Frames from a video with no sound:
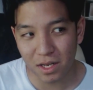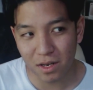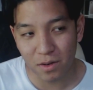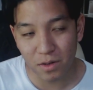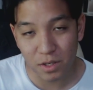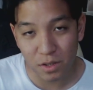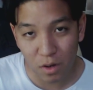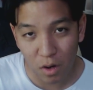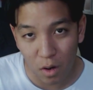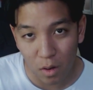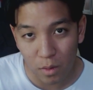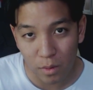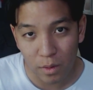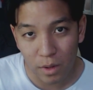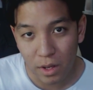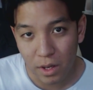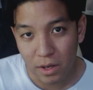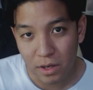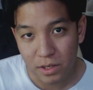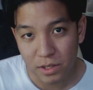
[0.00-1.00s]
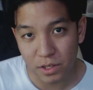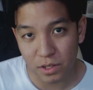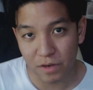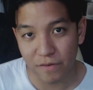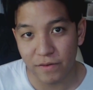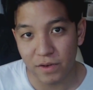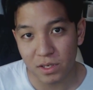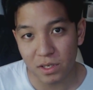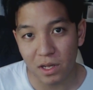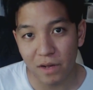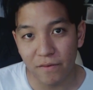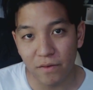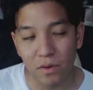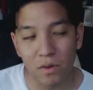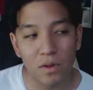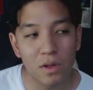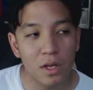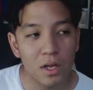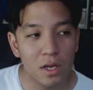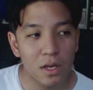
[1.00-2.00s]
Just all surface
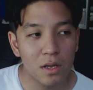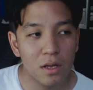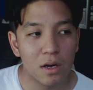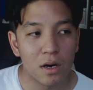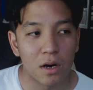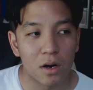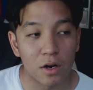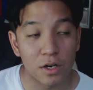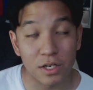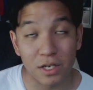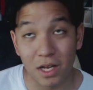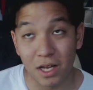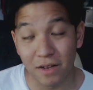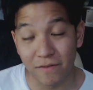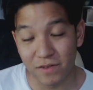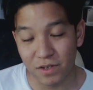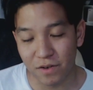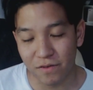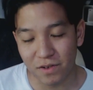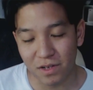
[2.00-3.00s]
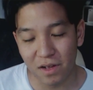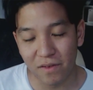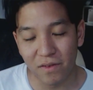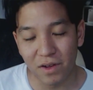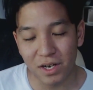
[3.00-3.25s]
level, or not even surface level.